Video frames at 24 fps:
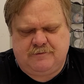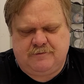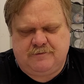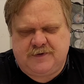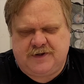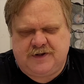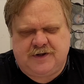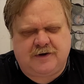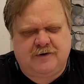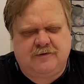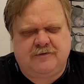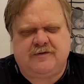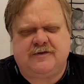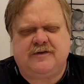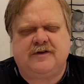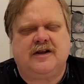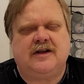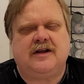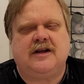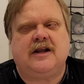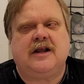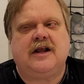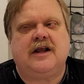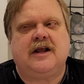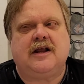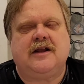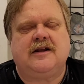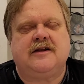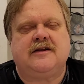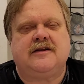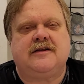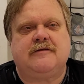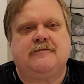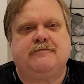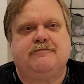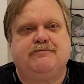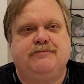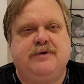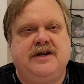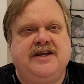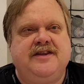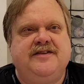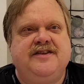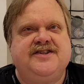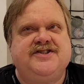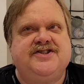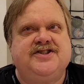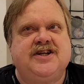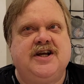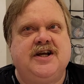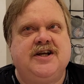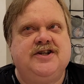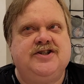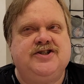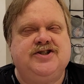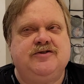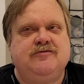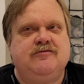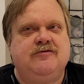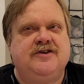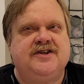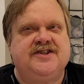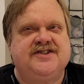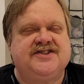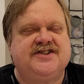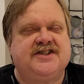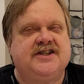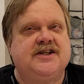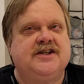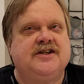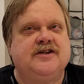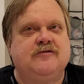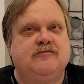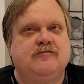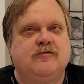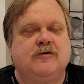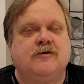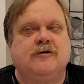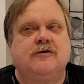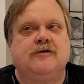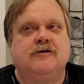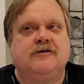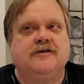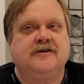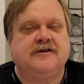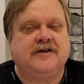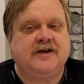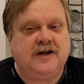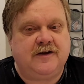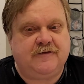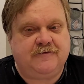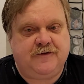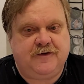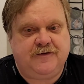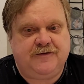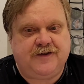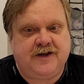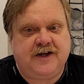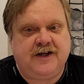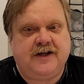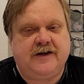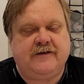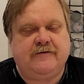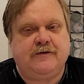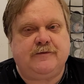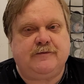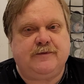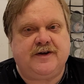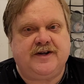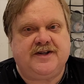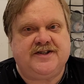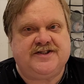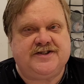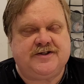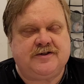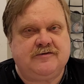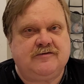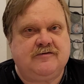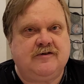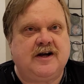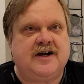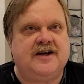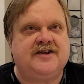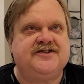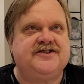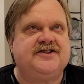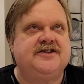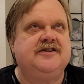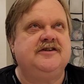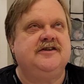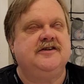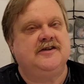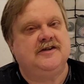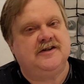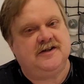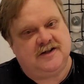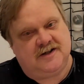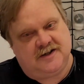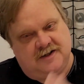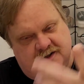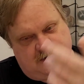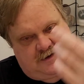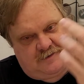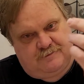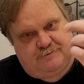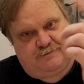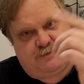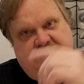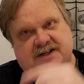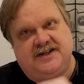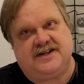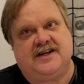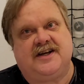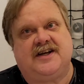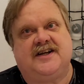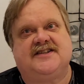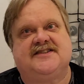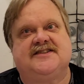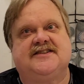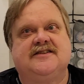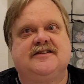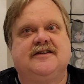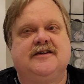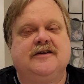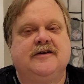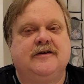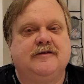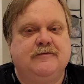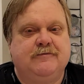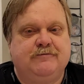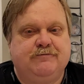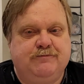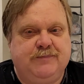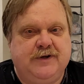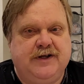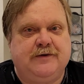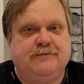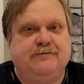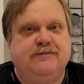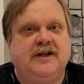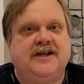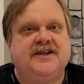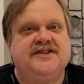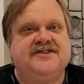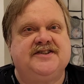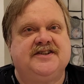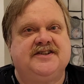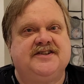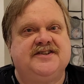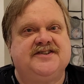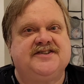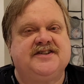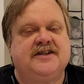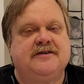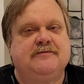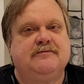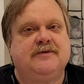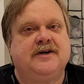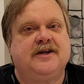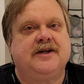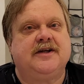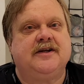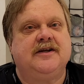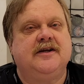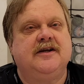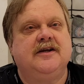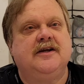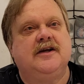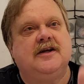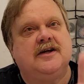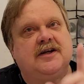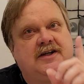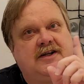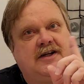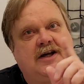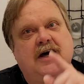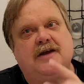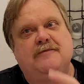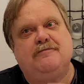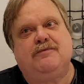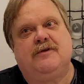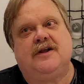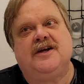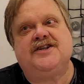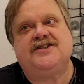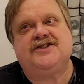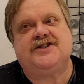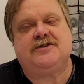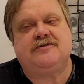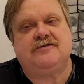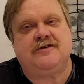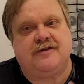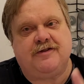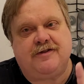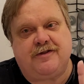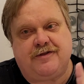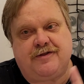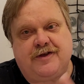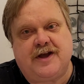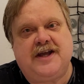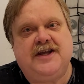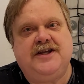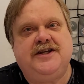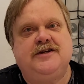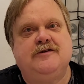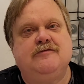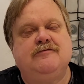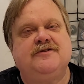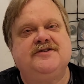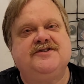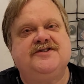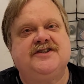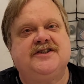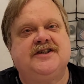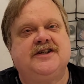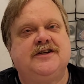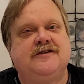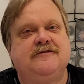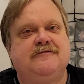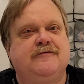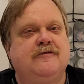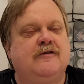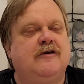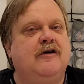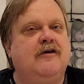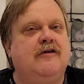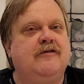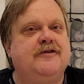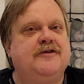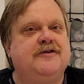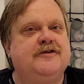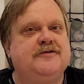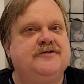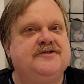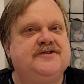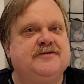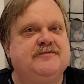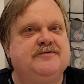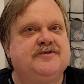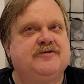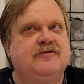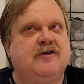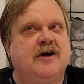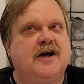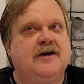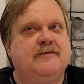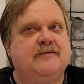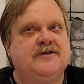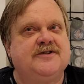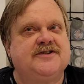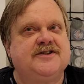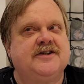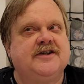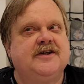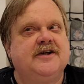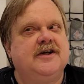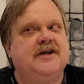you know, be the change you want to see in the world. If you think everybody's too grouchy, be nice. Be a blessing to somebody. God bless you, and thank you once again for all the new subscribers.